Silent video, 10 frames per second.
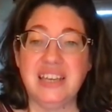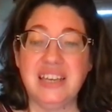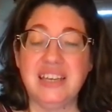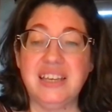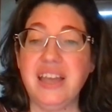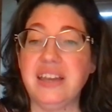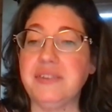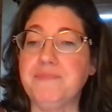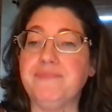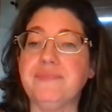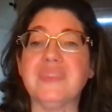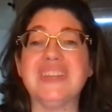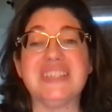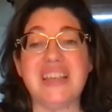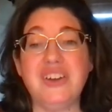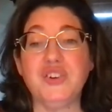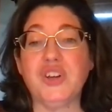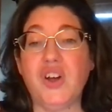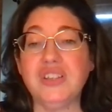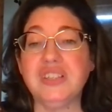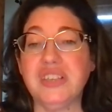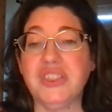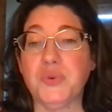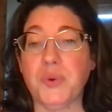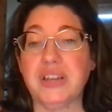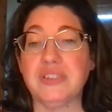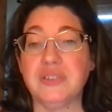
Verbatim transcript: Yet, it's under constant threat